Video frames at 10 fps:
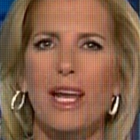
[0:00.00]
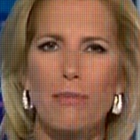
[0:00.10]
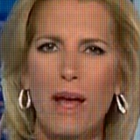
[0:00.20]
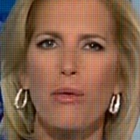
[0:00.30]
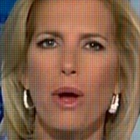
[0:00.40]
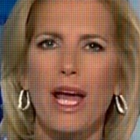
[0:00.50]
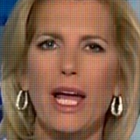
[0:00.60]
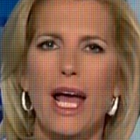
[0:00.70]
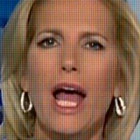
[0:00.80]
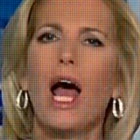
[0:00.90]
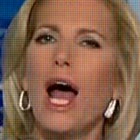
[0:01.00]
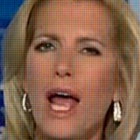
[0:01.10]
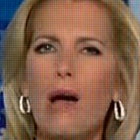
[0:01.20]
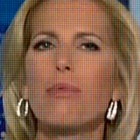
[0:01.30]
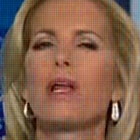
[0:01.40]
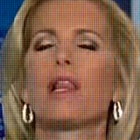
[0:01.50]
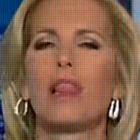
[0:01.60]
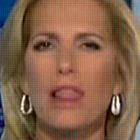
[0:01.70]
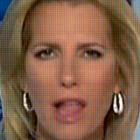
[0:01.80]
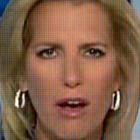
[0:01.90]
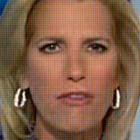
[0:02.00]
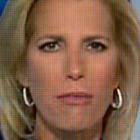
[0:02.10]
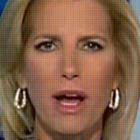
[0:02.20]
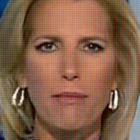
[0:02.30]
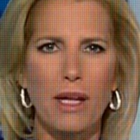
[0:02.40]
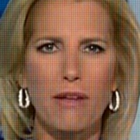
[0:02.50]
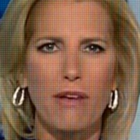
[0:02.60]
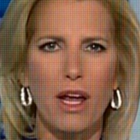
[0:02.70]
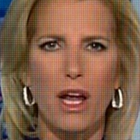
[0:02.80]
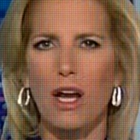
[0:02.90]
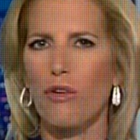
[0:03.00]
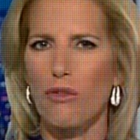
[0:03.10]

And by the way, I happen to love my minivan, it